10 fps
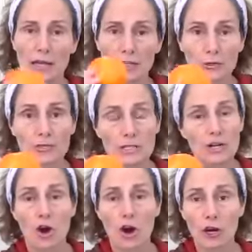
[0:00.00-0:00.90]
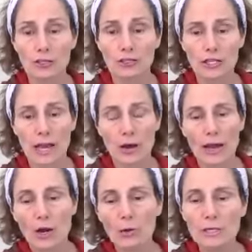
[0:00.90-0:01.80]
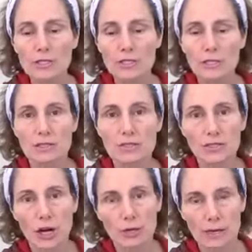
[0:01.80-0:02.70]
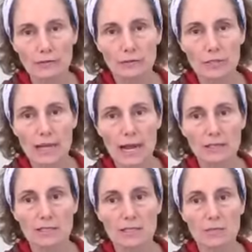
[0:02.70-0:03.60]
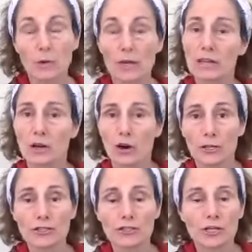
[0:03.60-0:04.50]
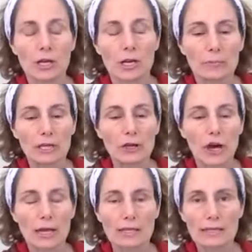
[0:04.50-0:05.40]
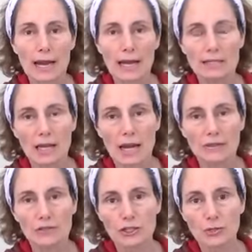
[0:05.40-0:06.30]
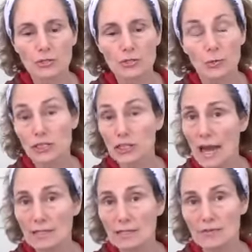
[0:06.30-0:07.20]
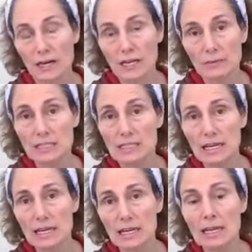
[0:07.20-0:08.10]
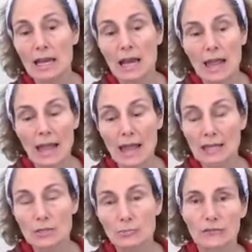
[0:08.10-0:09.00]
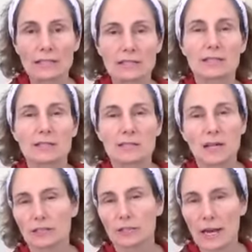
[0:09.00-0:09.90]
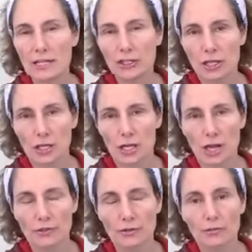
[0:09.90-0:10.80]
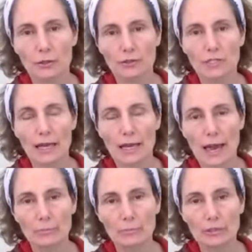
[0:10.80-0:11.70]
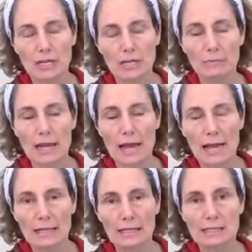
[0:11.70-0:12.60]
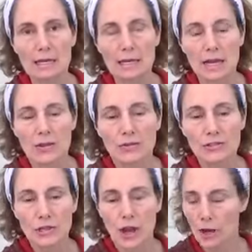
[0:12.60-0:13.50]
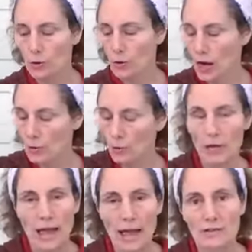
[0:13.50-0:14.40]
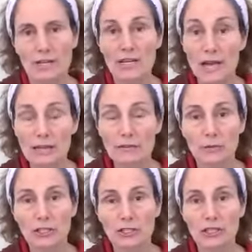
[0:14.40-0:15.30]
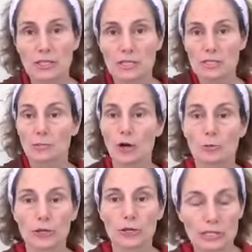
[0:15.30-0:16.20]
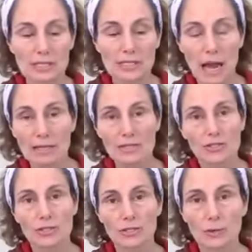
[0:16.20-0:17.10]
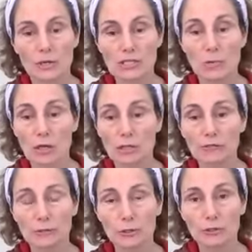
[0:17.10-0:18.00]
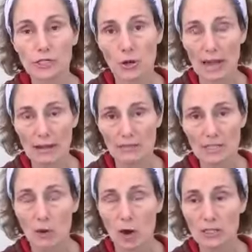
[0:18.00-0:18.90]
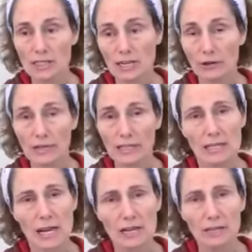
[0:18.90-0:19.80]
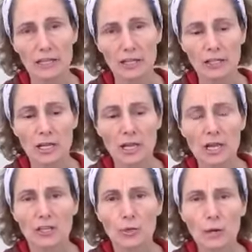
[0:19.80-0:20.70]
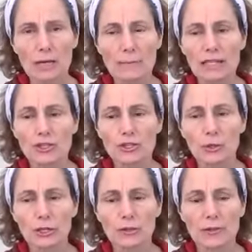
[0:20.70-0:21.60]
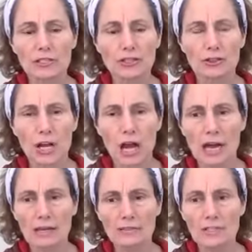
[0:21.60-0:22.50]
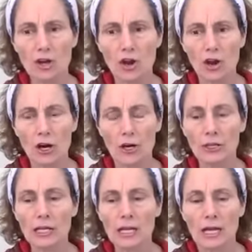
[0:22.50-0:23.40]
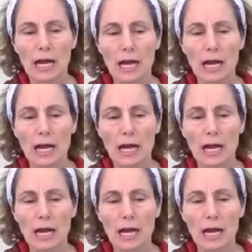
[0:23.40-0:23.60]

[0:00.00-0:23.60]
and use an orange. Now I always start my fruit salads with an orange because it has a lot of juice, which has vitamin C and prevents discoloration in other fruits like apples and bananas. So I want to have a knife which is appropriately sized to a smaller fruit. So I have a small serrated knife here. You want to make sure that your knives are